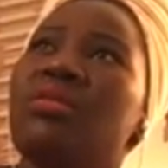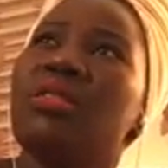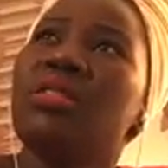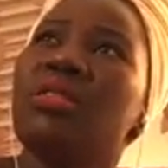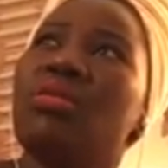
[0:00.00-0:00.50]

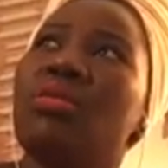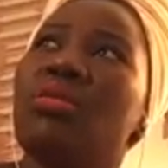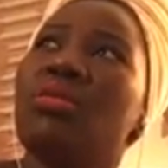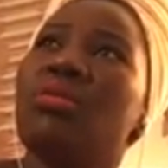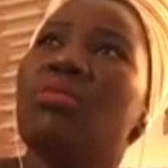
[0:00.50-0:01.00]
when you
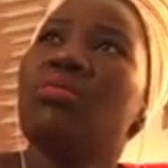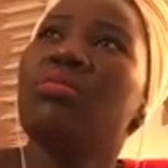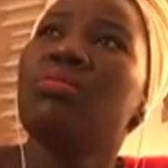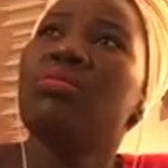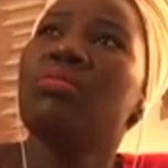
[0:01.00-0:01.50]
go
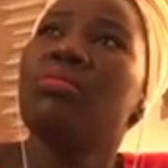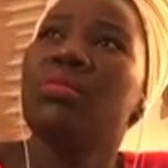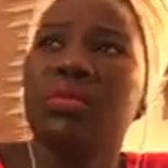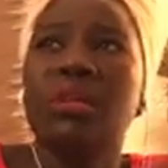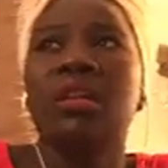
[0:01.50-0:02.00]

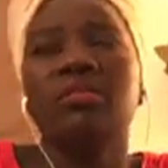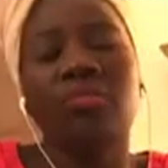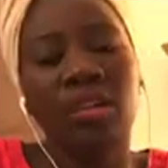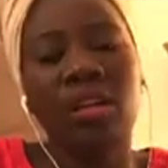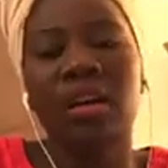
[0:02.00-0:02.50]
and
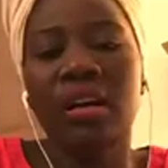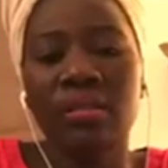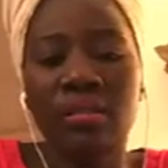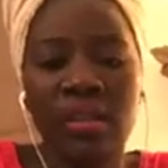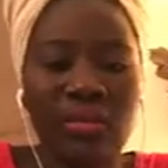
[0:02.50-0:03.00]
like
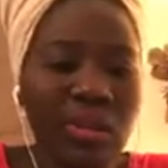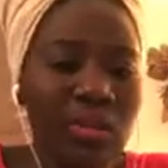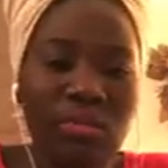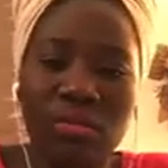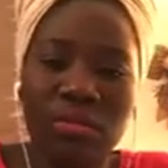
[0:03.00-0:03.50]

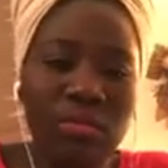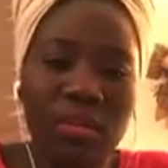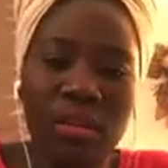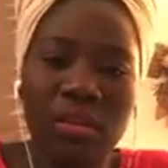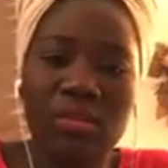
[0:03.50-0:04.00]
highways throughout
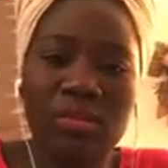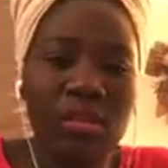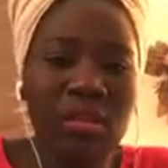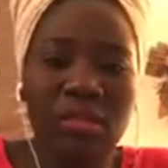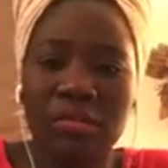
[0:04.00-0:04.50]
the
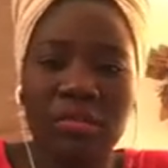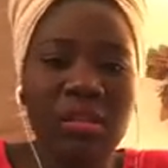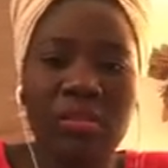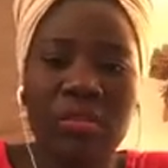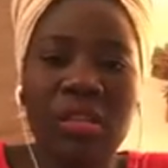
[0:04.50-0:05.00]
country are
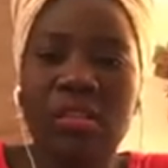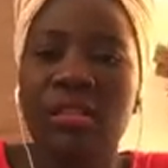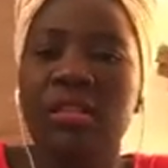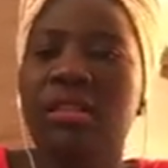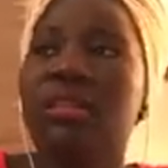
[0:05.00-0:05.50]
really
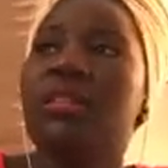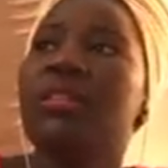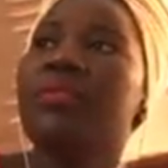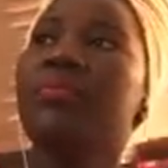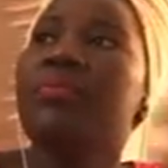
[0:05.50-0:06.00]
amazing.
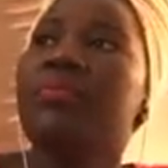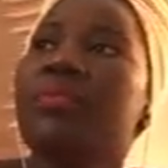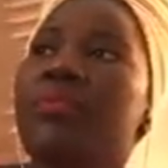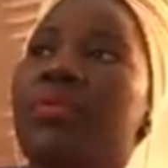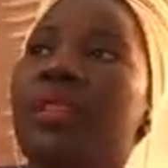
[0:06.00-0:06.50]

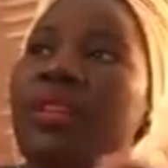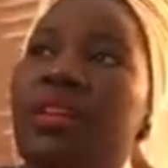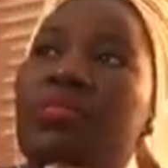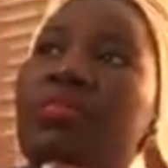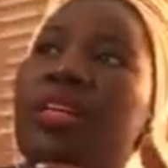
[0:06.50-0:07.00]

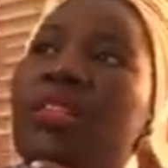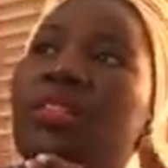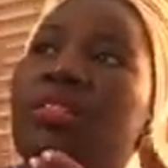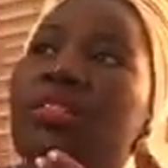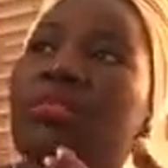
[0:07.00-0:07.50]
Like
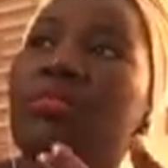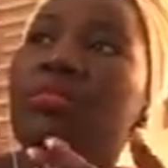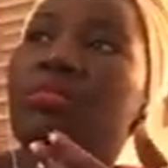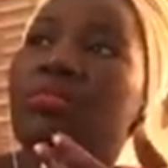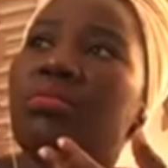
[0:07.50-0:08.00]
major,
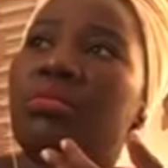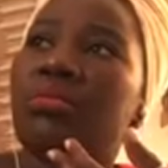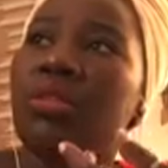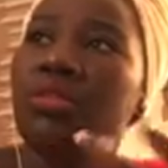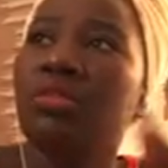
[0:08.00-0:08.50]

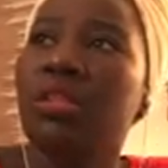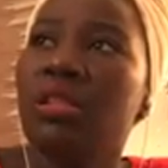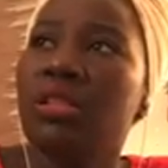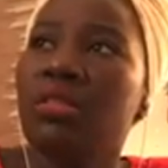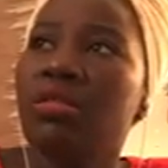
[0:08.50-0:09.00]

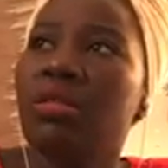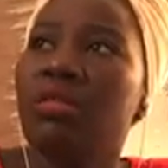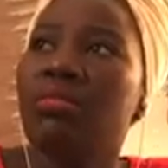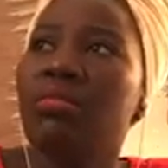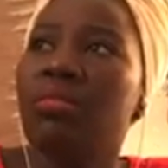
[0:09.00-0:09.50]
cities, you
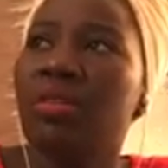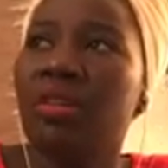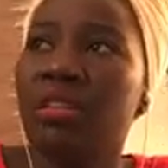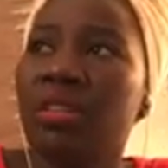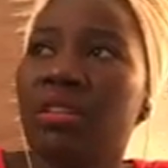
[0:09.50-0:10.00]
can
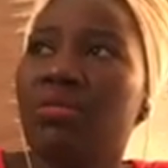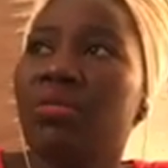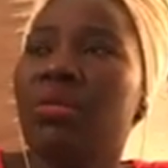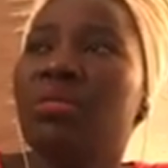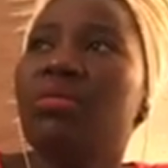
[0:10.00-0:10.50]
Mbarara is
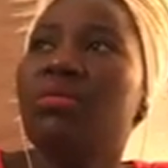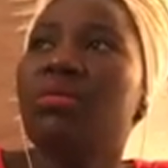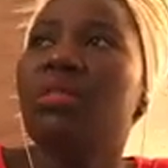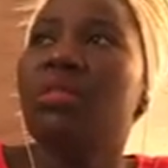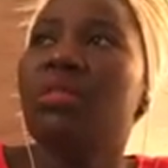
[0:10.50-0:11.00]
really
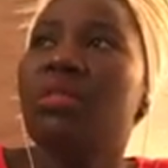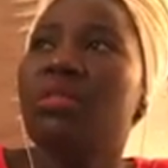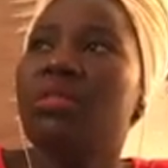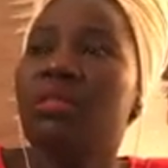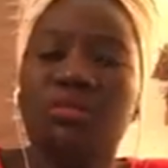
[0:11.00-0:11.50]
good.
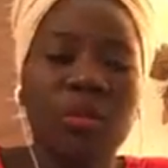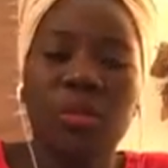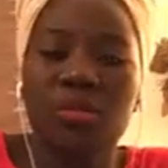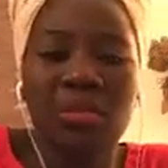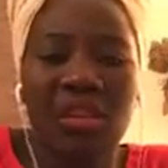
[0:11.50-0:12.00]
I've
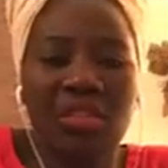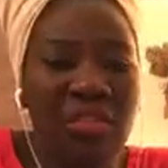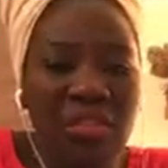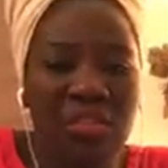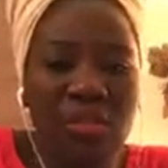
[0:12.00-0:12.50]
been to like
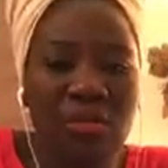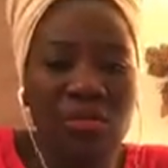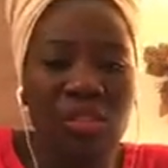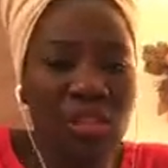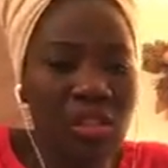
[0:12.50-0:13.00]
very few.
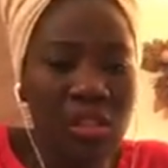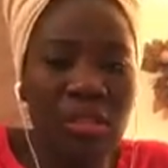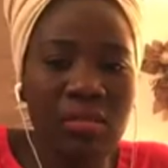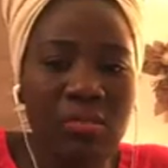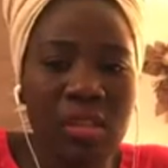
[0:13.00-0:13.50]

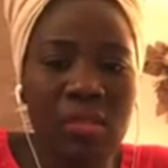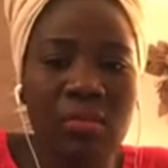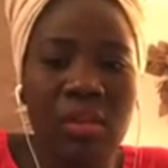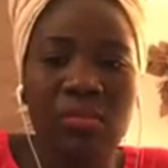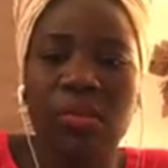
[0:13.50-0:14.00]
Jinja is
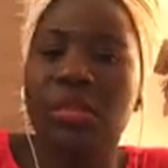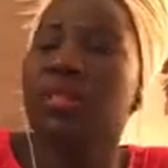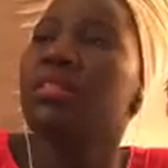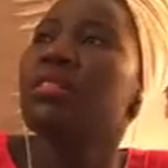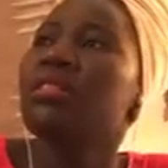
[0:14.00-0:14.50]
much
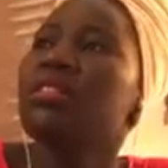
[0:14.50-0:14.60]
better.